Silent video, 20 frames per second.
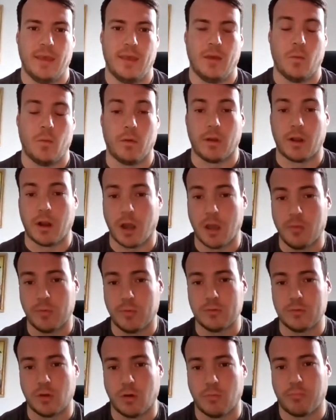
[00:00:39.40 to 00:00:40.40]
We're a global
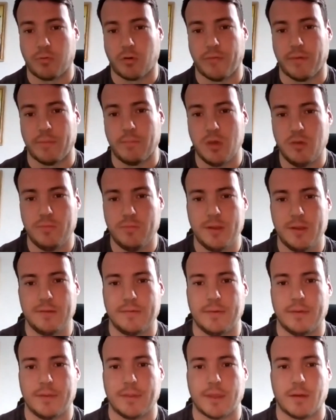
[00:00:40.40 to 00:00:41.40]
nonprofit movement
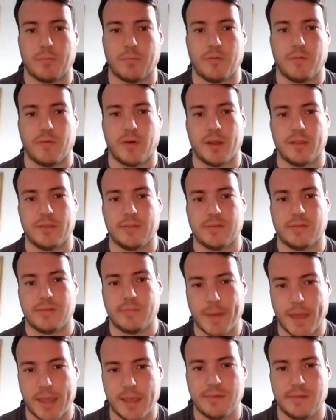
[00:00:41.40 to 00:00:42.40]
that provides a
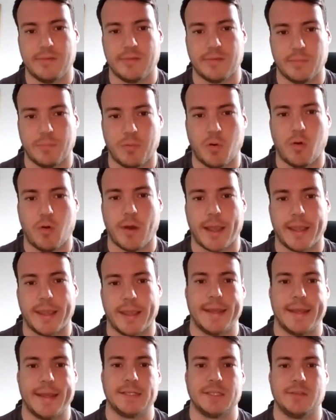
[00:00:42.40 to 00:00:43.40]
space, support, and
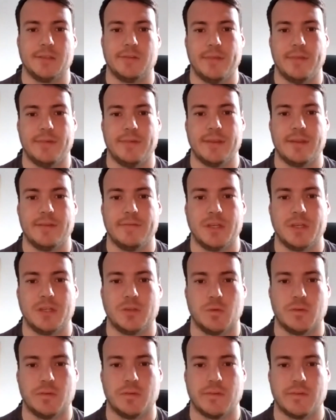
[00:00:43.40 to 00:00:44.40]
connections for these
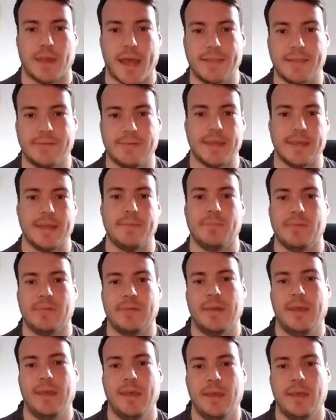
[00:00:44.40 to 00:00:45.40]
individuals and teams
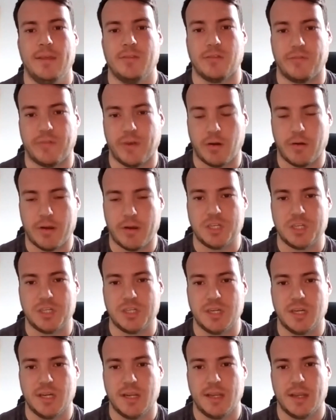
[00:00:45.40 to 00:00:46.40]
to
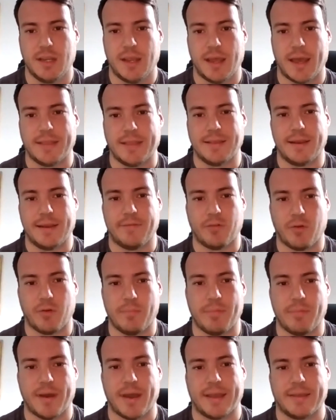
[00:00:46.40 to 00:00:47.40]
flourish and deliver
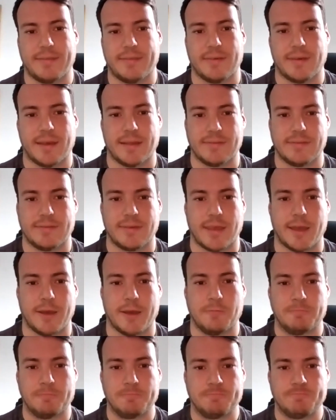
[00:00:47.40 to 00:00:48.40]
impact at
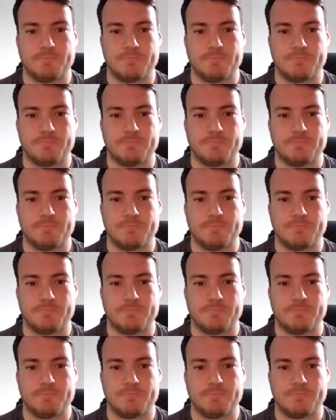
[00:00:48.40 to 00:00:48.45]
scale.